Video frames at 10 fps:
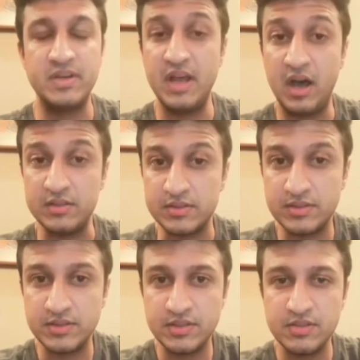
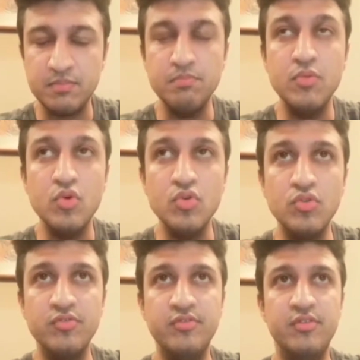Dance,
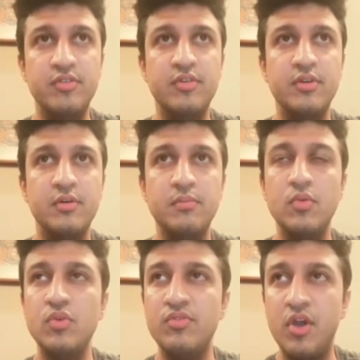move
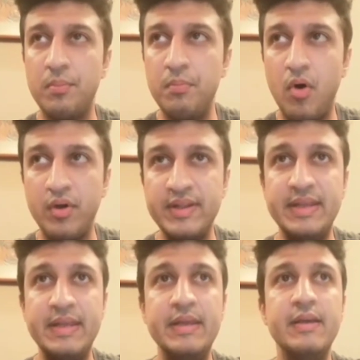your
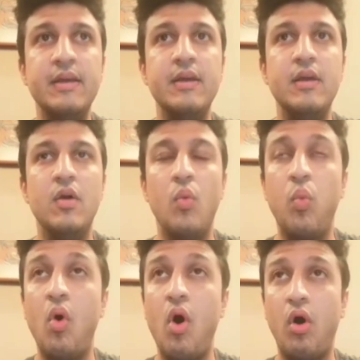body,
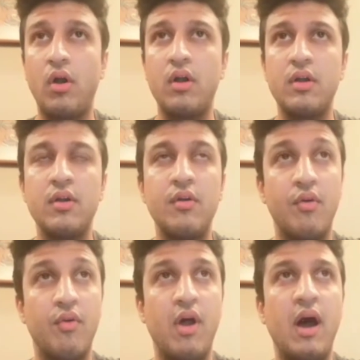walk,
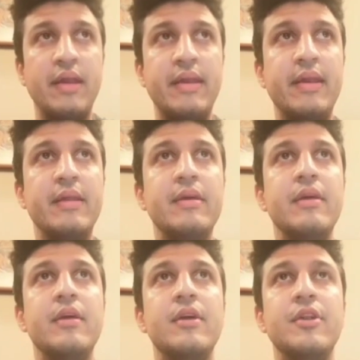run,
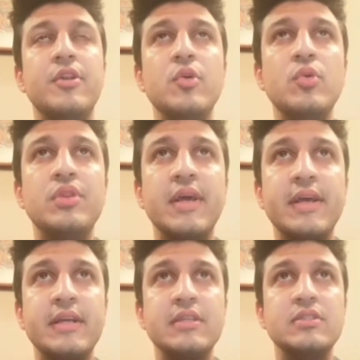do
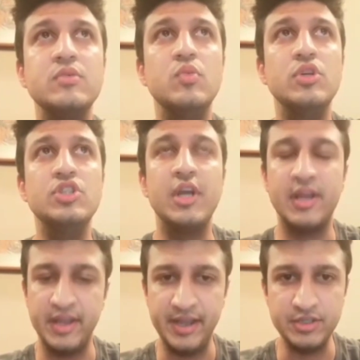things which
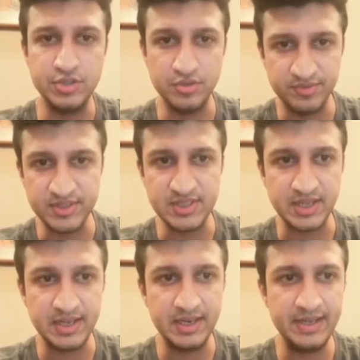engage you
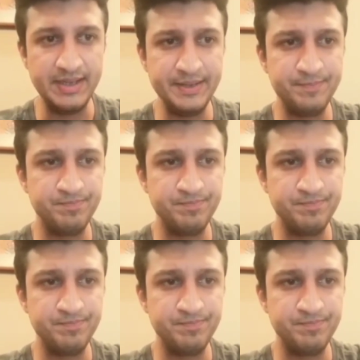physically.